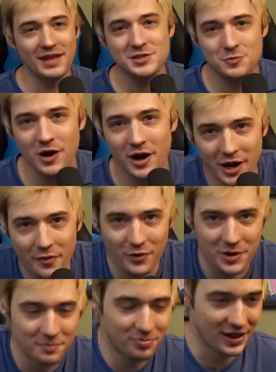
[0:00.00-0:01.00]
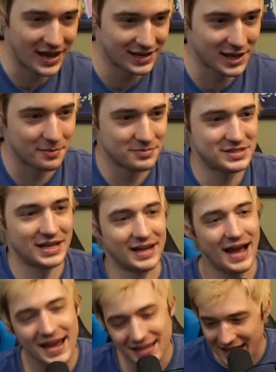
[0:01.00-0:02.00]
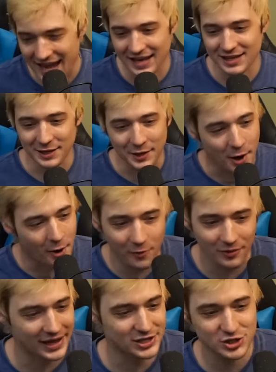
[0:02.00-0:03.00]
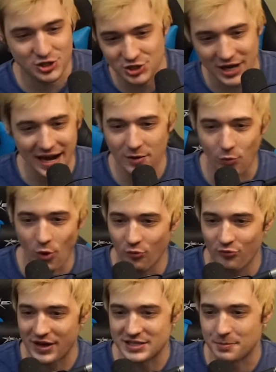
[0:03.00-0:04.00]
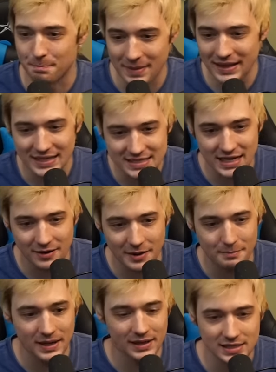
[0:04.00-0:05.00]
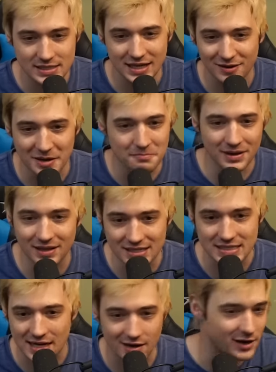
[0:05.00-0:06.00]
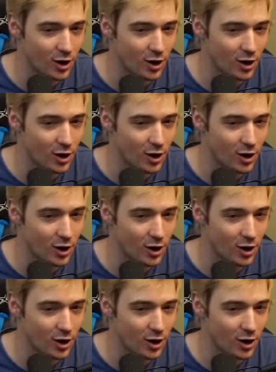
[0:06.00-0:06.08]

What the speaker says: This is where another complaint comes in. I get it, you know, like, Shane Wolf is military, military, military